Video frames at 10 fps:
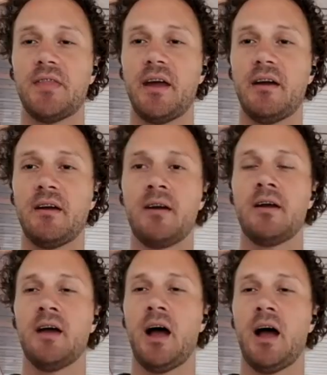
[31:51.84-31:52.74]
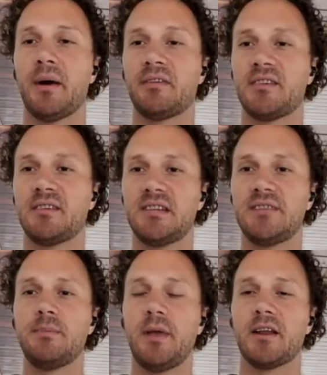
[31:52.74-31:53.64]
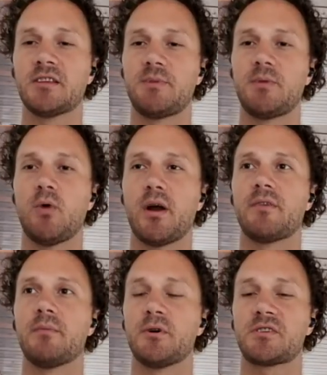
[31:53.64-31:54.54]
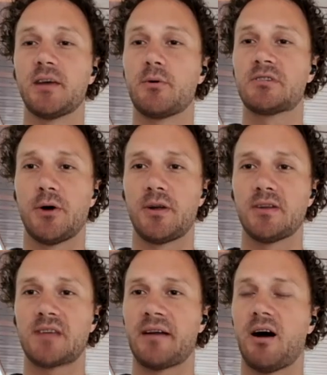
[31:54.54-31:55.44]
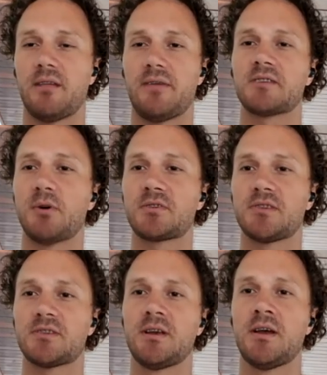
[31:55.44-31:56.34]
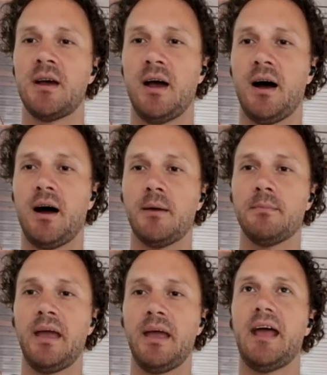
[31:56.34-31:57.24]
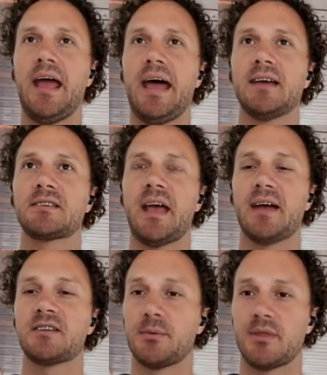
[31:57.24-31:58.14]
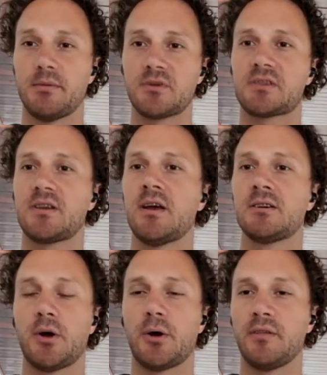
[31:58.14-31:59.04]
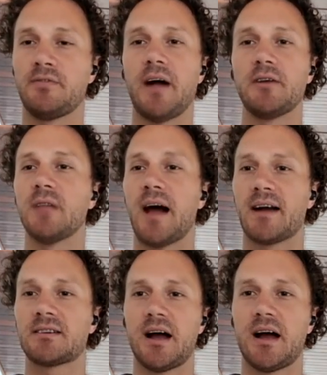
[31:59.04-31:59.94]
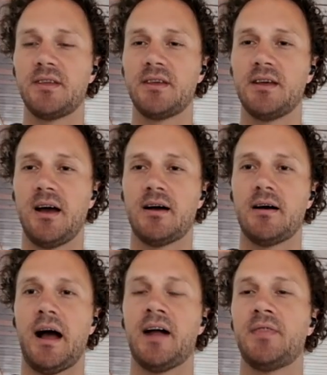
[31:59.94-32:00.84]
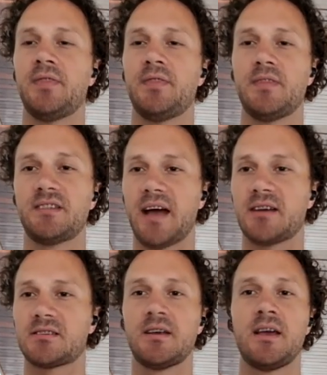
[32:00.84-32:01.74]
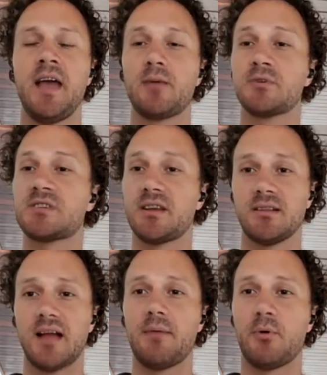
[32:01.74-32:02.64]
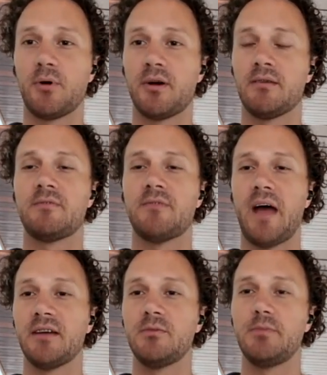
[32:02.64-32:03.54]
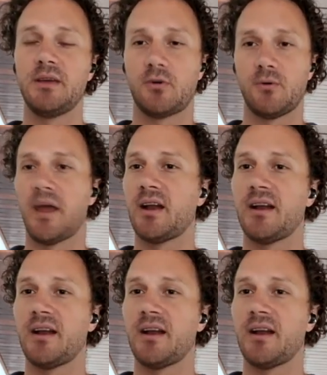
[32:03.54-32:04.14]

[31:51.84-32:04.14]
of attention on there. I think DVPN has been one of the most liquid tokens on all of Osmosis. And it has had some of the most total value locked on the DEX, and we're seeing a lot more value being created